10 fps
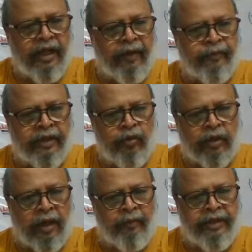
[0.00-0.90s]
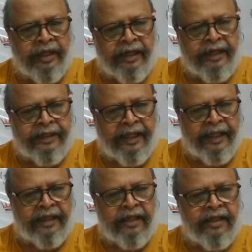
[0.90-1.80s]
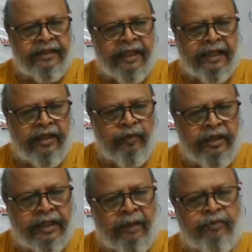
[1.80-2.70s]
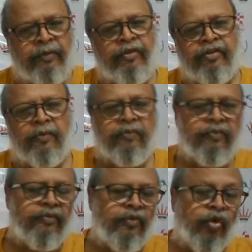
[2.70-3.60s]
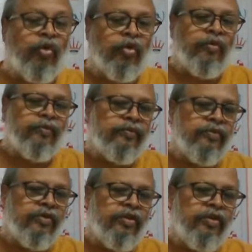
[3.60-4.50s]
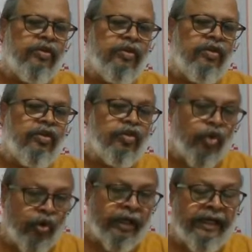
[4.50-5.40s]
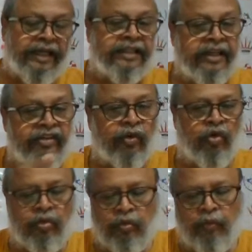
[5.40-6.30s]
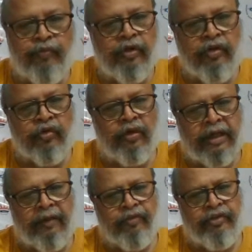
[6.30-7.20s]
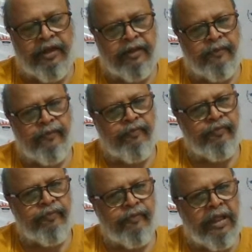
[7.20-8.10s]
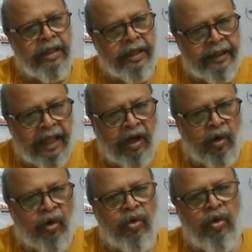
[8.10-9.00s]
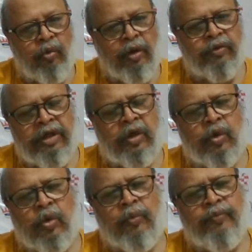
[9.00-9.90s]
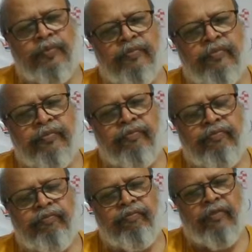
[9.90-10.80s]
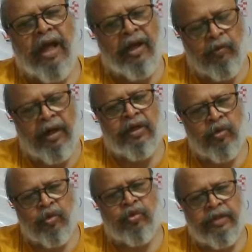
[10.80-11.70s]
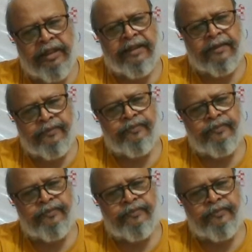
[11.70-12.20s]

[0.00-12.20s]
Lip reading: After you come here and take, the king will trap the bishop, rook. So king d3 is a good move. So he comes here. And now, what will you do? I want you to think.